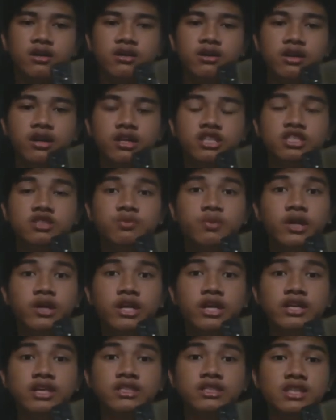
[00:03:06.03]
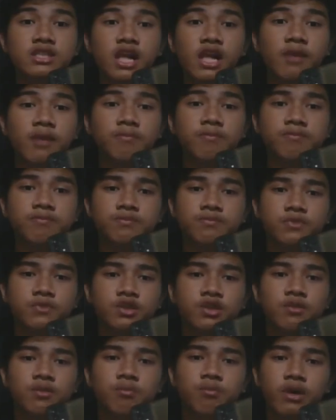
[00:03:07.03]
The spread Islam
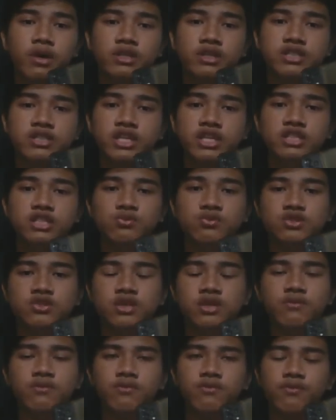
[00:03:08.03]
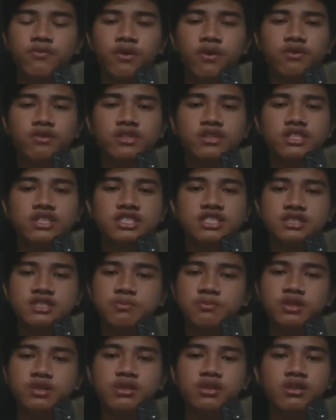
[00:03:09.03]
by Chinese Muslims followed a
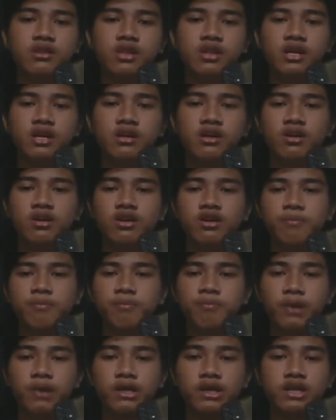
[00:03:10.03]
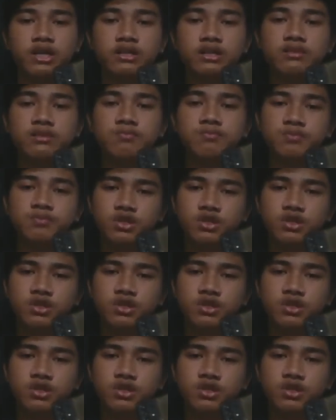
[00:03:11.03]
similar pattern